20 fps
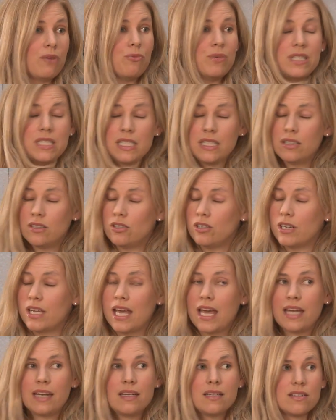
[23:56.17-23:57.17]
We didn't look
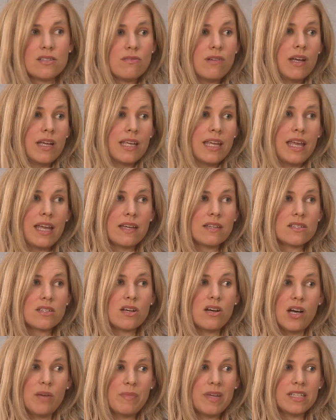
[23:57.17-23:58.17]
at it, so I can't
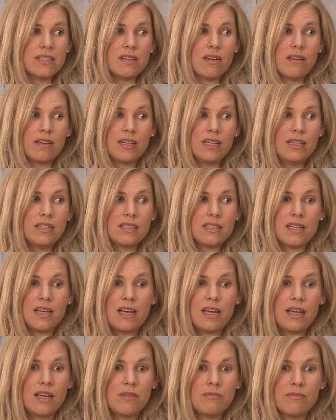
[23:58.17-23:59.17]
comment on it
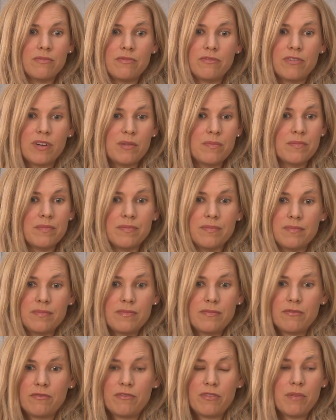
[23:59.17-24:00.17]

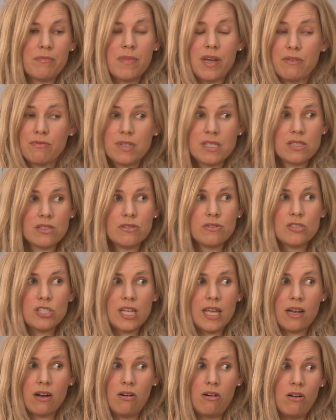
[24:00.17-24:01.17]
from my research
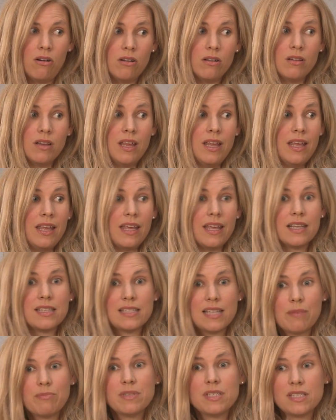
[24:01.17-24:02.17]
at all,
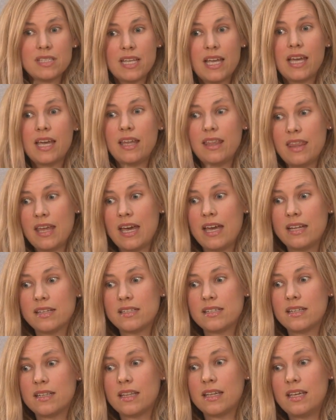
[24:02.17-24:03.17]
except to say
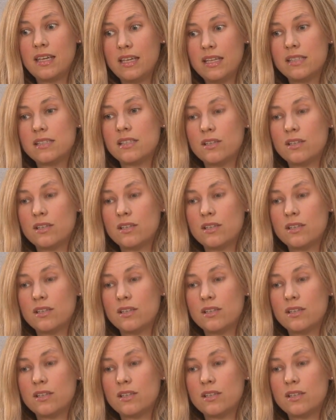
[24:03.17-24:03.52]
that the kids